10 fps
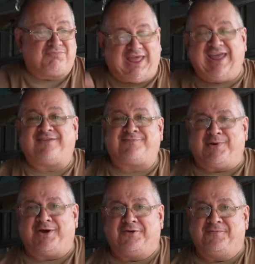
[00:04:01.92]

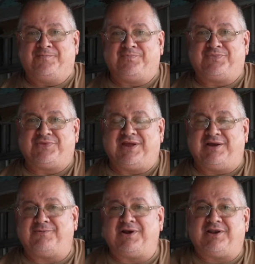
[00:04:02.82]
Expo
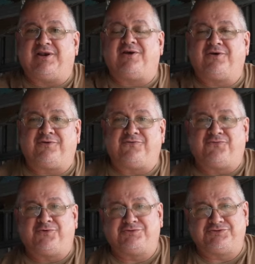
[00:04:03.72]
at one of the local
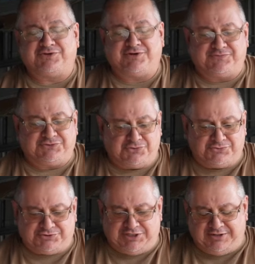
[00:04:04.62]
4Drive
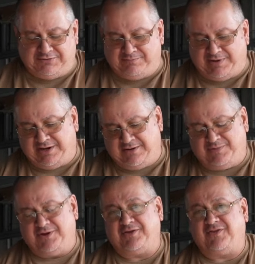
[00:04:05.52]
stores here in
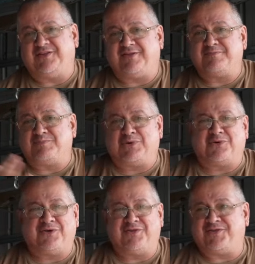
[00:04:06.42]
Bundaberg that
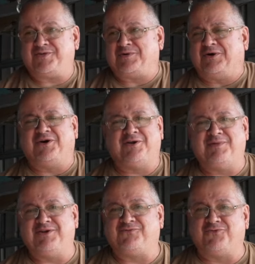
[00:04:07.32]
supplies
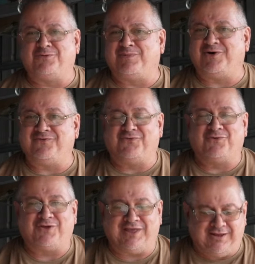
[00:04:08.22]
Ironman
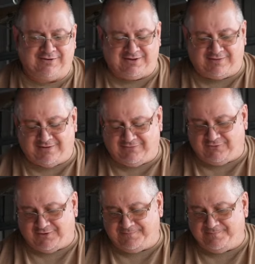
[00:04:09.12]
4x4 gear,
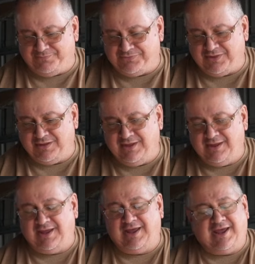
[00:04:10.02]
etc.
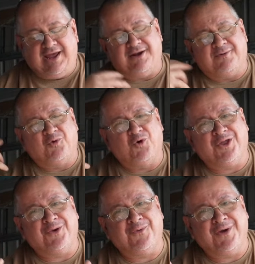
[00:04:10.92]
And I'm
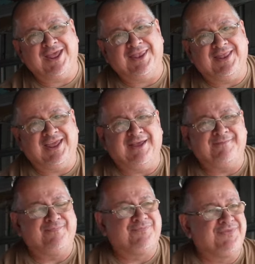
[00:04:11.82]
walking around there
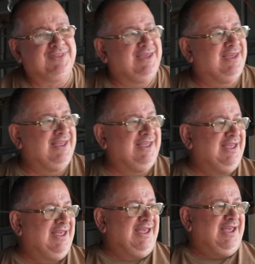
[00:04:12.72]

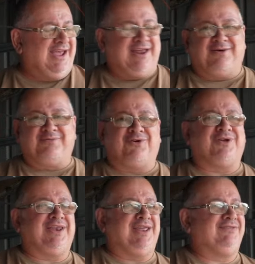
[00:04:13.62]
and I'm
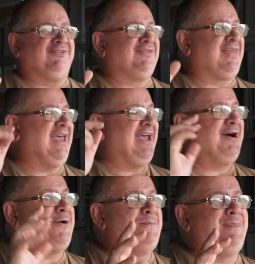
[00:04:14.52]
looking at just
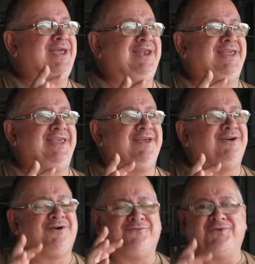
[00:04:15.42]
how many
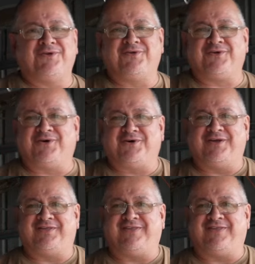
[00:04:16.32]
of you guys